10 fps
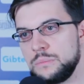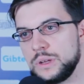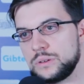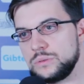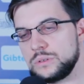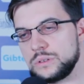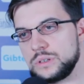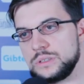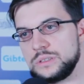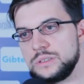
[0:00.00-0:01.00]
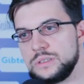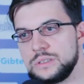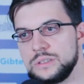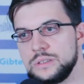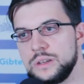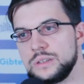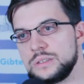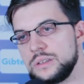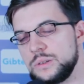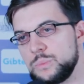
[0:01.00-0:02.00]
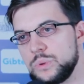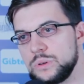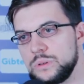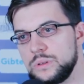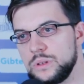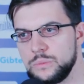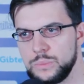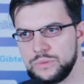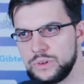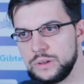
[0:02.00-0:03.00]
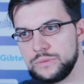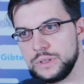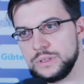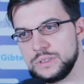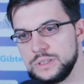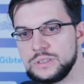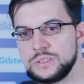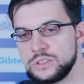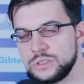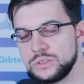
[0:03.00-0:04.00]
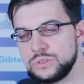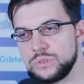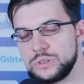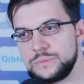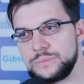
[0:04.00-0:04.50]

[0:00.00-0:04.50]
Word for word: my rook against this knight and pawn on b5, and then it's just a draw.